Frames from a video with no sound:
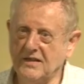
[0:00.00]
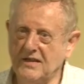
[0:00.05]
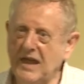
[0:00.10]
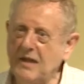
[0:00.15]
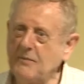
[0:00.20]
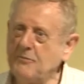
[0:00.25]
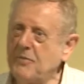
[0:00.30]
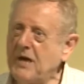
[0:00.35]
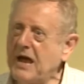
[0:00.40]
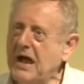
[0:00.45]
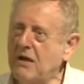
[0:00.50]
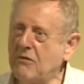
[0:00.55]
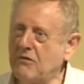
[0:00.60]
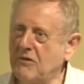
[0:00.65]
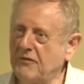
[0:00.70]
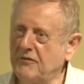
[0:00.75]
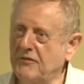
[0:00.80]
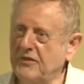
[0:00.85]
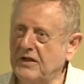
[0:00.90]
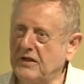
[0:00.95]
that
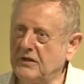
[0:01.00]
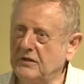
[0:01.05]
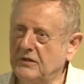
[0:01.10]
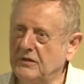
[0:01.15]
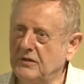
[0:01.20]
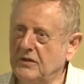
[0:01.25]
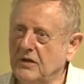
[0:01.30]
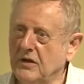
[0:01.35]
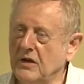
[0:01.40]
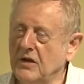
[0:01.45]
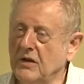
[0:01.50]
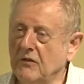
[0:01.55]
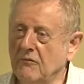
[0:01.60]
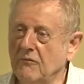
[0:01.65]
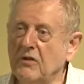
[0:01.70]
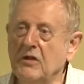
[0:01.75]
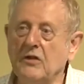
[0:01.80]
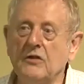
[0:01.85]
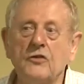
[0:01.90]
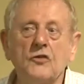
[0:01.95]
power field
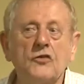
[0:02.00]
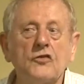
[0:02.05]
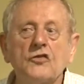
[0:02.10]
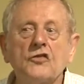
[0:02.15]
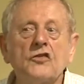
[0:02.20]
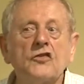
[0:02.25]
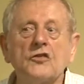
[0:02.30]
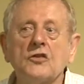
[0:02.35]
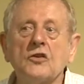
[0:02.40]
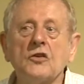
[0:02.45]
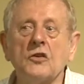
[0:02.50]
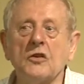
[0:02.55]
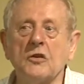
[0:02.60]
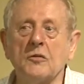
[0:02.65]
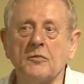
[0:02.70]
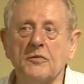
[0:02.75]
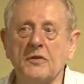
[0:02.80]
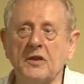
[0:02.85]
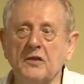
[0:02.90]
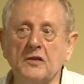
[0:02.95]
will
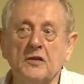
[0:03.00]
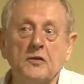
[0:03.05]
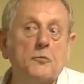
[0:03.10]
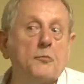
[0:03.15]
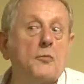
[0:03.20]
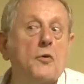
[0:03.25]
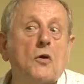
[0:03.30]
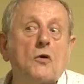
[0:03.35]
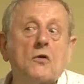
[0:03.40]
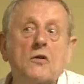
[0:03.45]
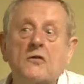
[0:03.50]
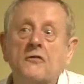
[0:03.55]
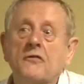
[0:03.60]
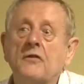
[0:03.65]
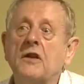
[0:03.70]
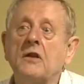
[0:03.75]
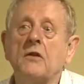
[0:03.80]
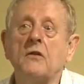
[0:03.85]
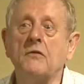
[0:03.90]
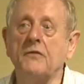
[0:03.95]
disturb the
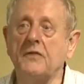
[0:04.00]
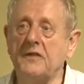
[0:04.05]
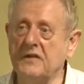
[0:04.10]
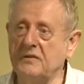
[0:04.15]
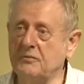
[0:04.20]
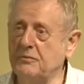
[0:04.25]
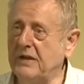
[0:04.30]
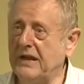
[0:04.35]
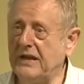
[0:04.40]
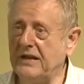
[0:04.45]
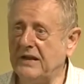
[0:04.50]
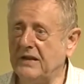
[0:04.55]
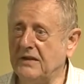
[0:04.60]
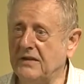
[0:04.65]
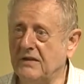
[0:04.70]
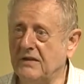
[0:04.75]
topography of this planet.